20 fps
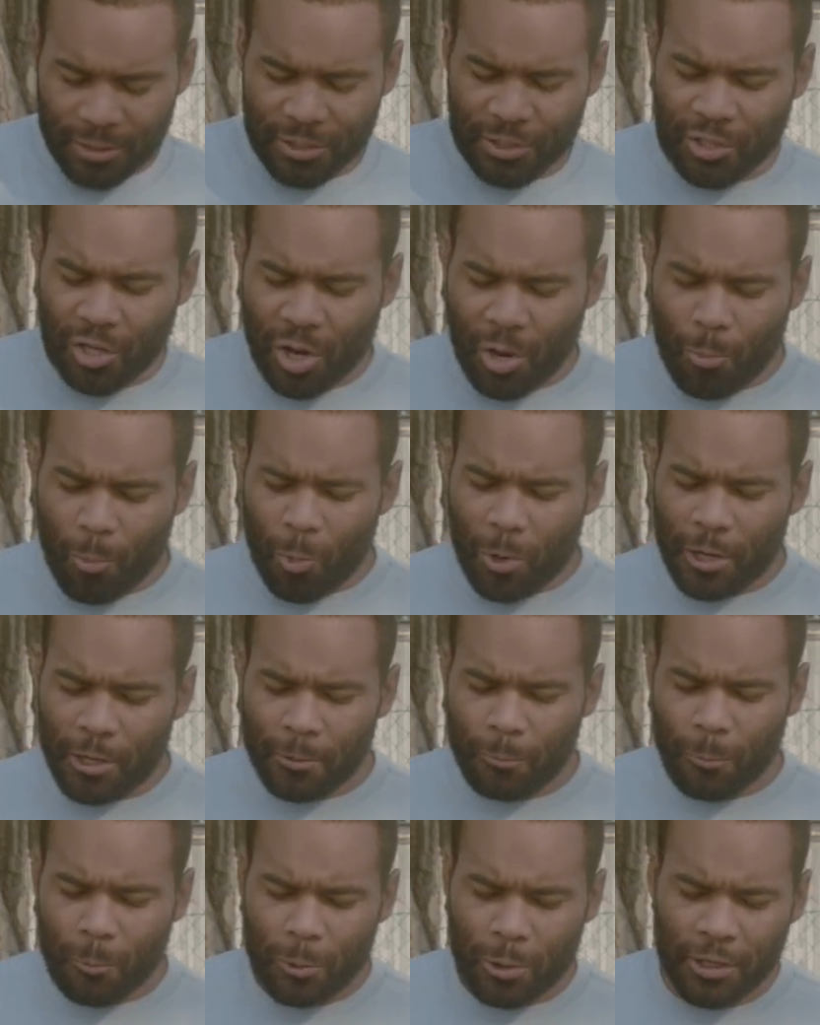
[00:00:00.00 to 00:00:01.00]
Psalm
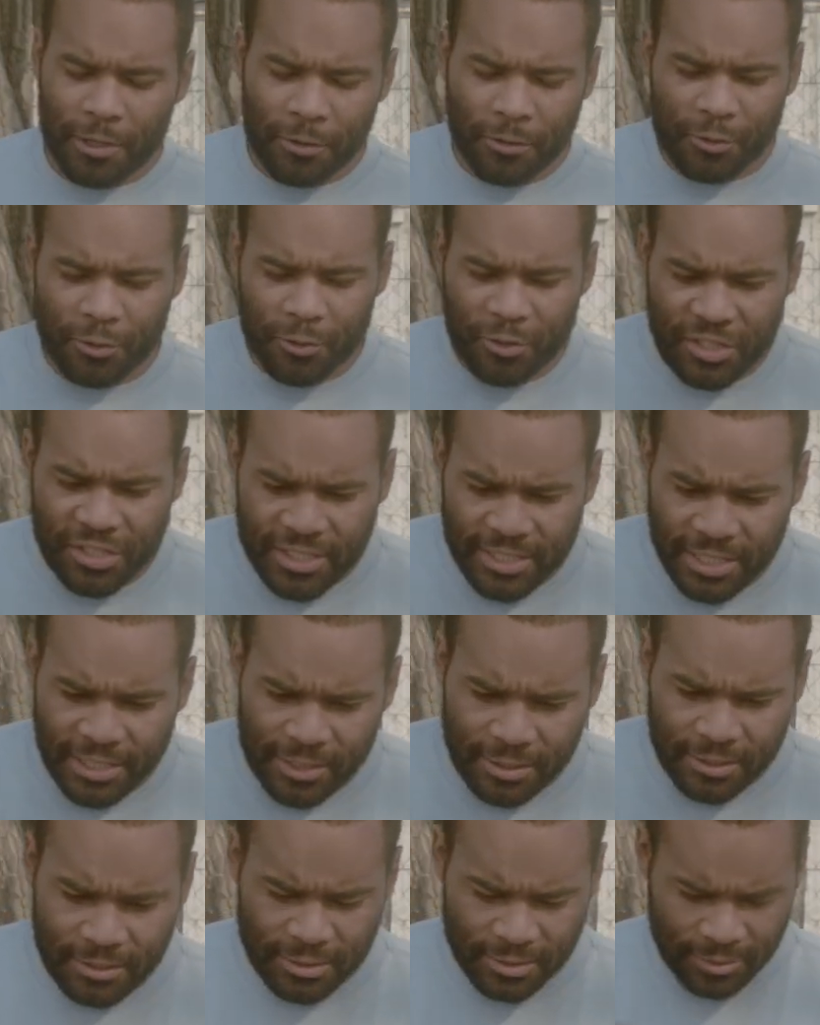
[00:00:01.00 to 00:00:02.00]
1 1 through
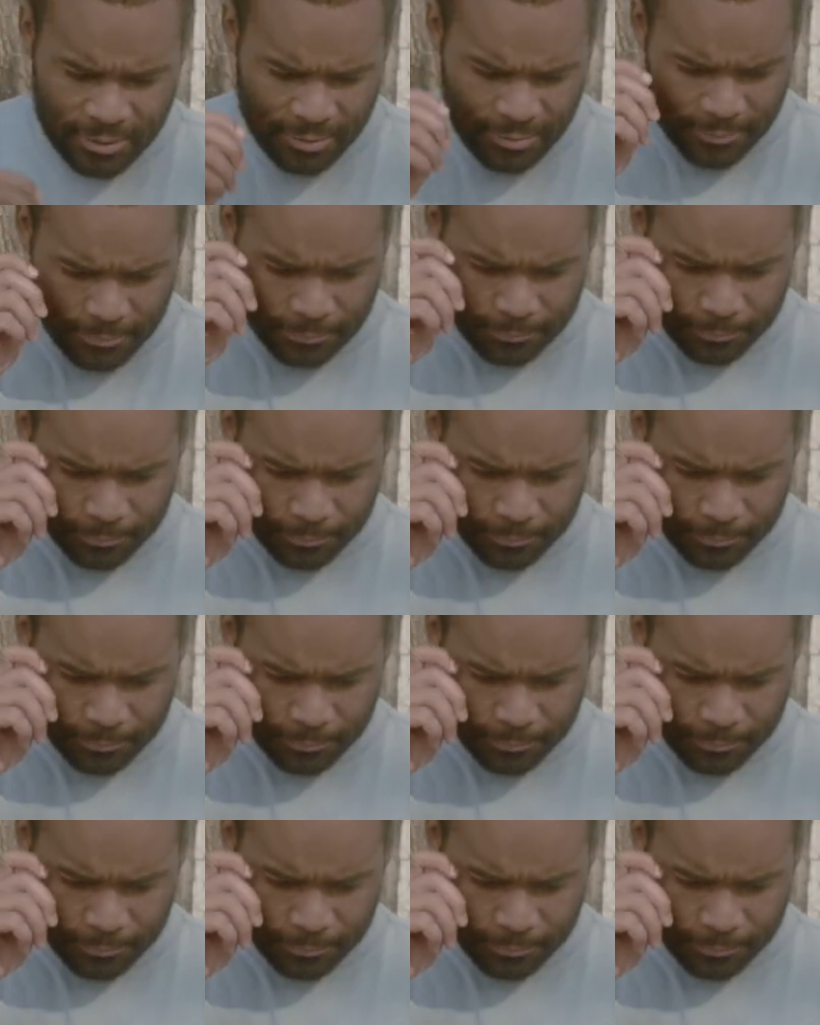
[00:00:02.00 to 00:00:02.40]
6.